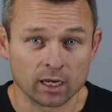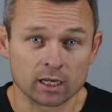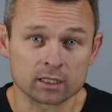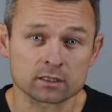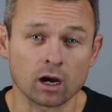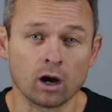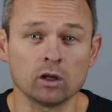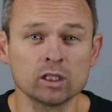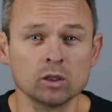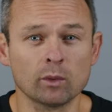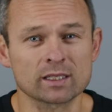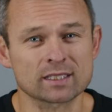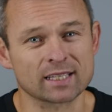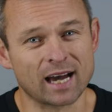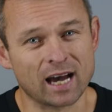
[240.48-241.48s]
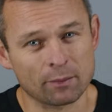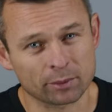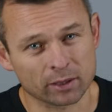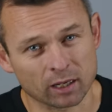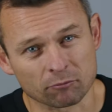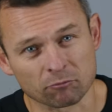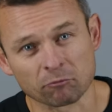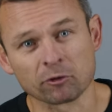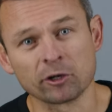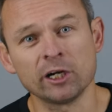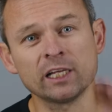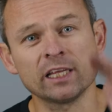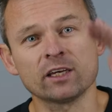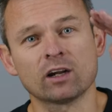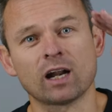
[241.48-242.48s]
It's only once the RPM
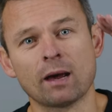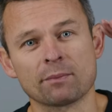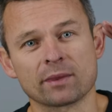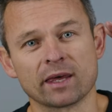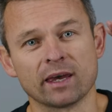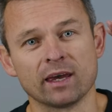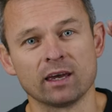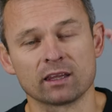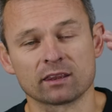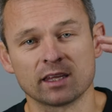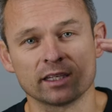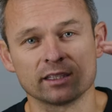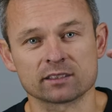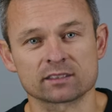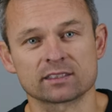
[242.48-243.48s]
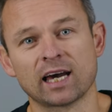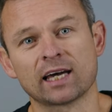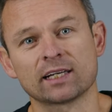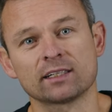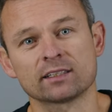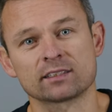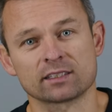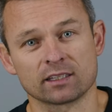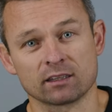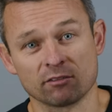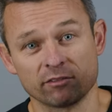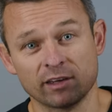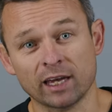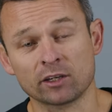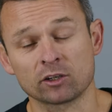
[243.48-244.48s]
really got up there that you started to see the
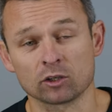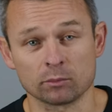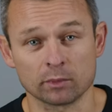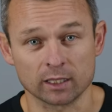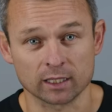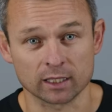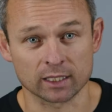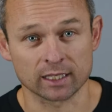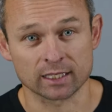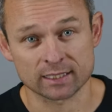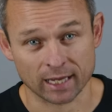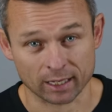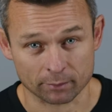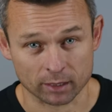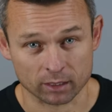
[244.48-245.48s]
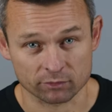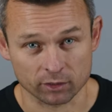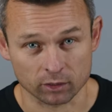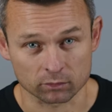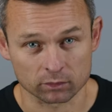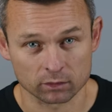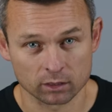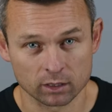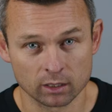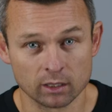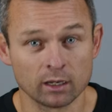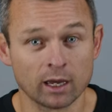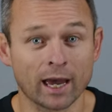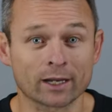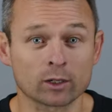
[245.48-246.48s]
vacuum in the intake manifold.
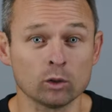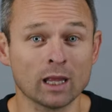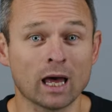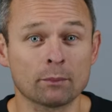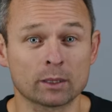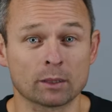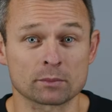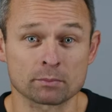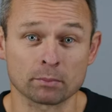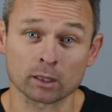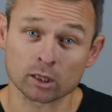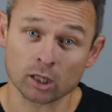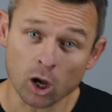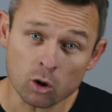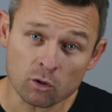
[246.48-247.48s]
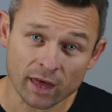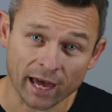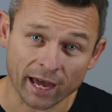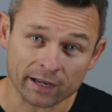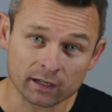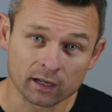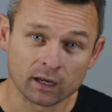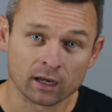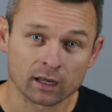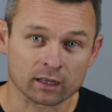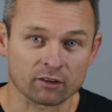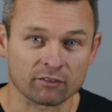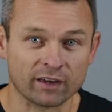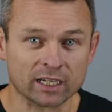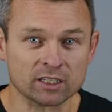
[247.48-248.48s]
At all RPMs below that,
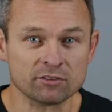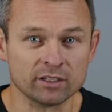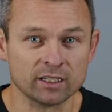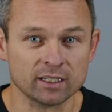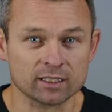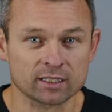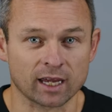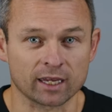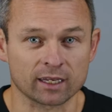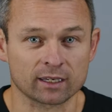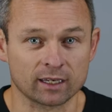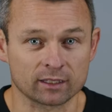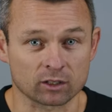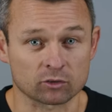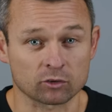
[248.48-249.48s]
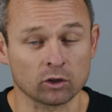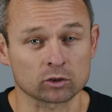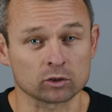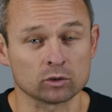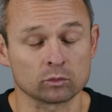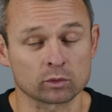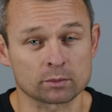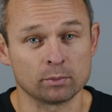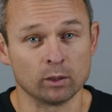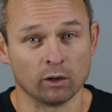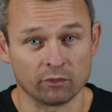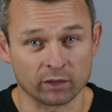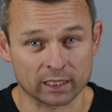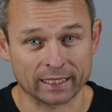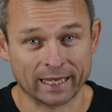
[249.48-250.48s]
the factory intake and the throttle was
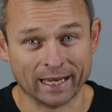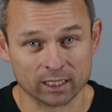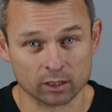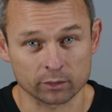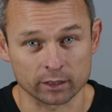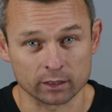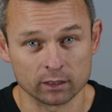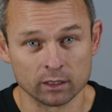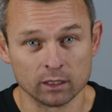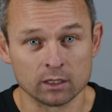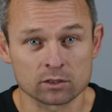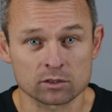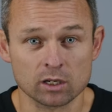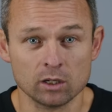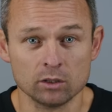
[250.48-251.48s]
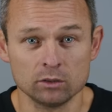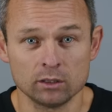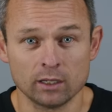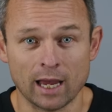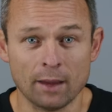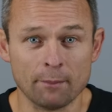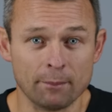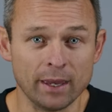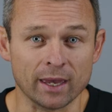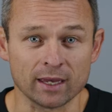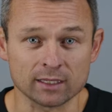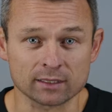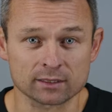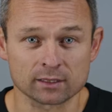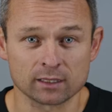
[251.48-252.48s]
perfectly adequate. So at
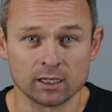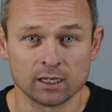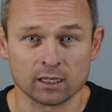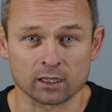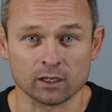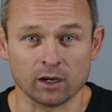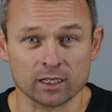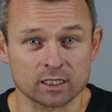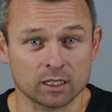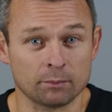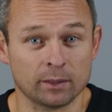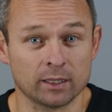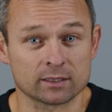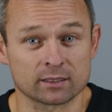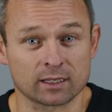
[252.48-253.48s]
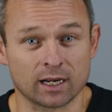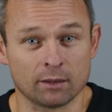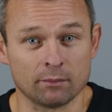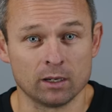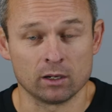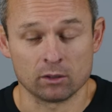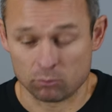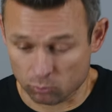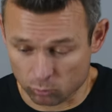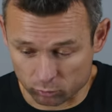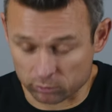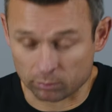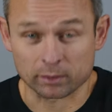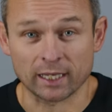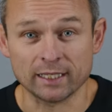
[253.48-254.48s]
best, the ITB setup
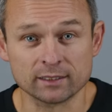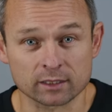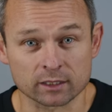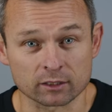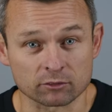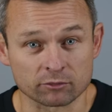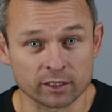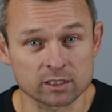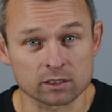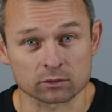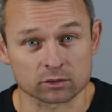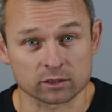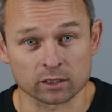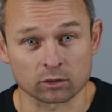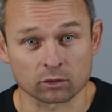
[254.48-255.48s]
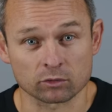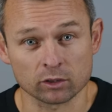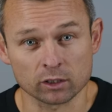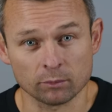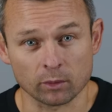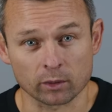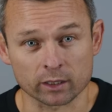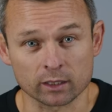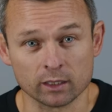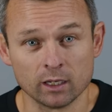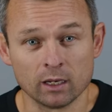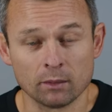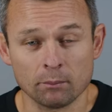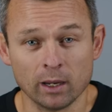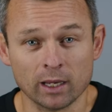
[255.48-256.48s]
will replace the original single throttle body,
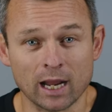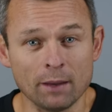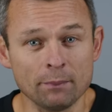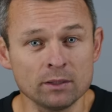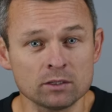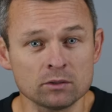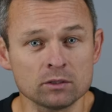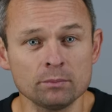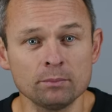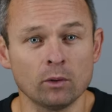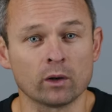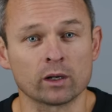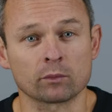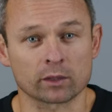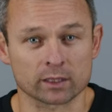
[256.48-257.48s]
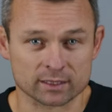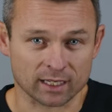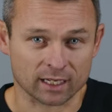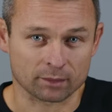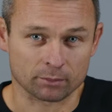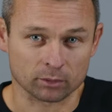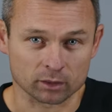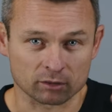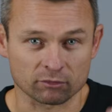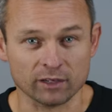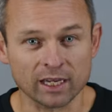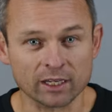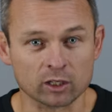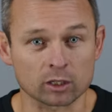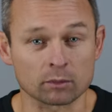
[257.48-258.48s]
but up until the point where it started pulling
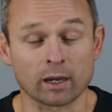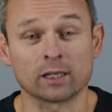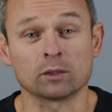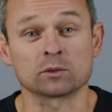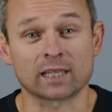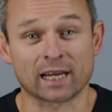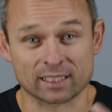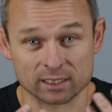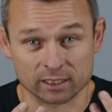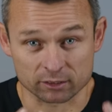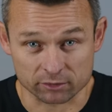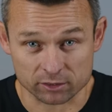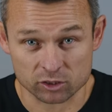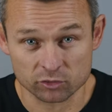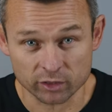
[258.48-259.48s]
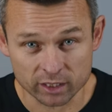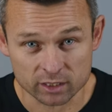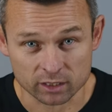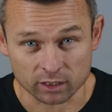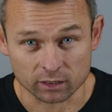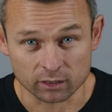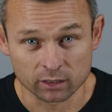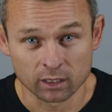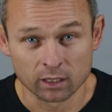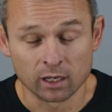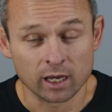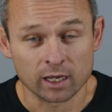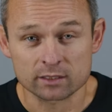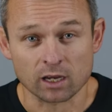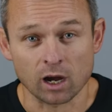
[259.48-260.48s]
vacuum and was actually a restriction,
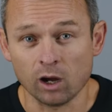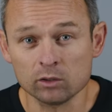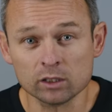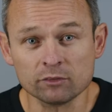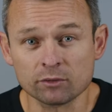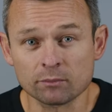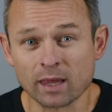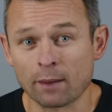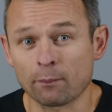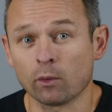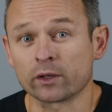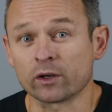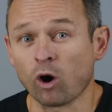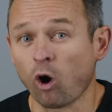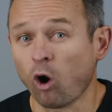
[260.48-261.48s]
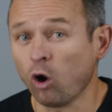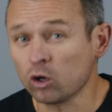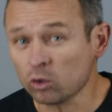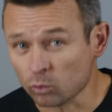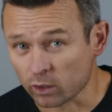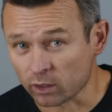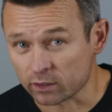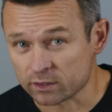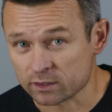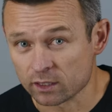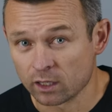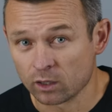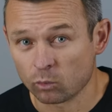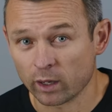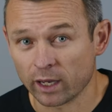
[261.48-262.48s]
it's only from that point onwards
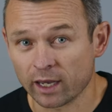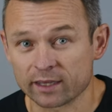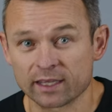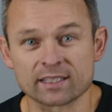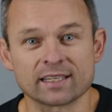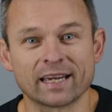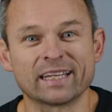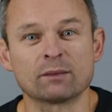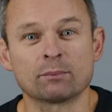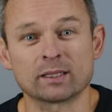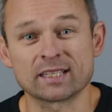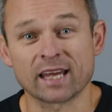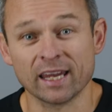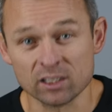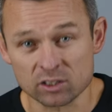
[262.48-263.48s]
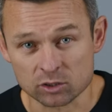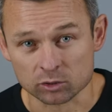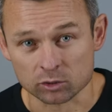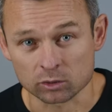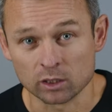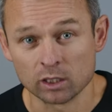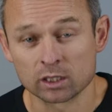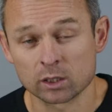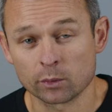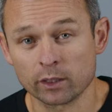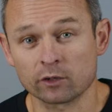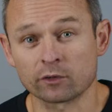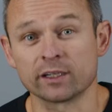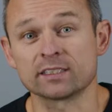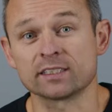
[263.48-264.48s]
where there's any potential to
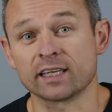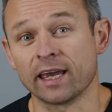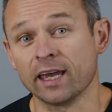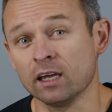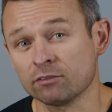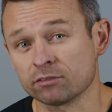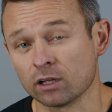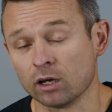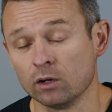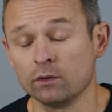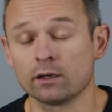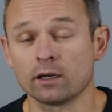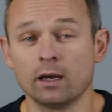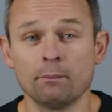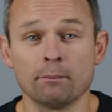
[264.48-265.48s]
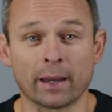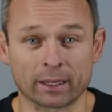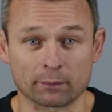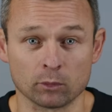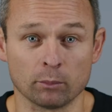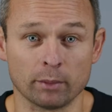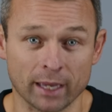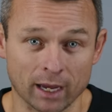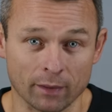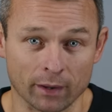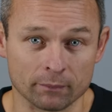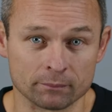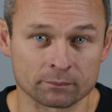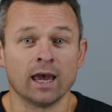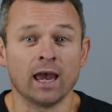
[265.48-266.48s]
increase the airflow and make more power.